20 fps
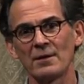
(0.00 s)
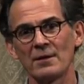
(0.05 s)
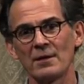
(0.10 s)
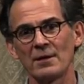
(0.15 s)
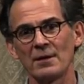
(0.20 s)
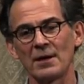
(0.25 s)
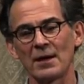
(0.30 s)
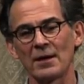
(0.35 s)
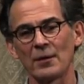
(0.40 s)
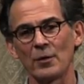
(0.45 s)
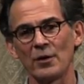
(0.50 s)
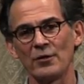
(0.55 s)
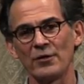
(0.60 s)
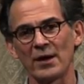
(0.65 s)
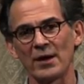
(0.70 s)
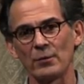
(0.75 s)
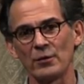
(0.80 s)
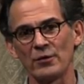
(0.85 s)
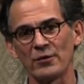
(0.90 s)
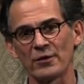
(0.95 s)
In other words,
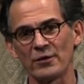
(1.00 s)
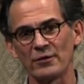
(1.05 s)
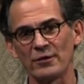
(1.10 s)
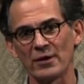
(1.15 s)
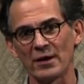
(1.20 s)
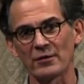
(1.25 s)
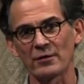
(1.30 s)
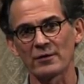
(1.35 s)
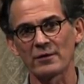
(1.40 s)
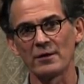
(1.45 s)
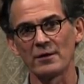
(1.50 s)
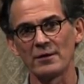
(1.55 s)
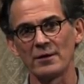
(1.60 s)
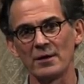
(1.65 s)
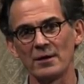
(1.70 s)
I would suggest that